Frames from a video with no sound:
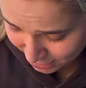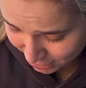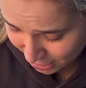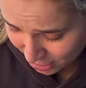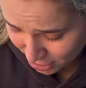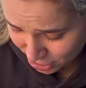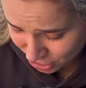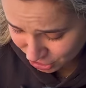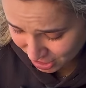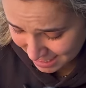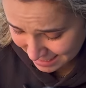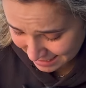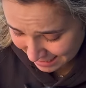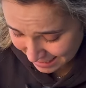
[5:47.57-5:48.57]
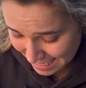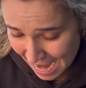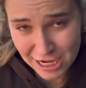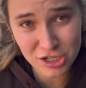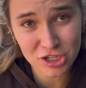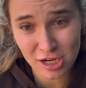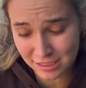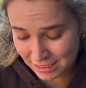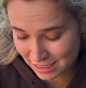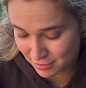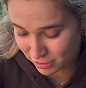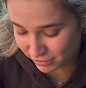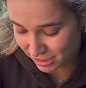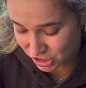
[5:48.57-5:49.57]
look at her. She is latched onto the
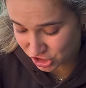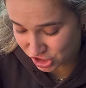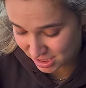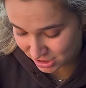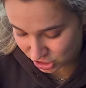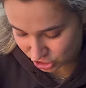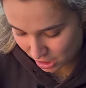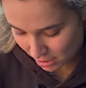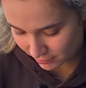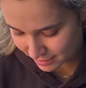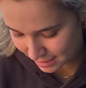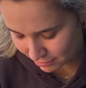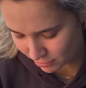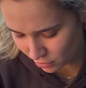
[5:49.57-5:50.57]
milk and she is chowing down.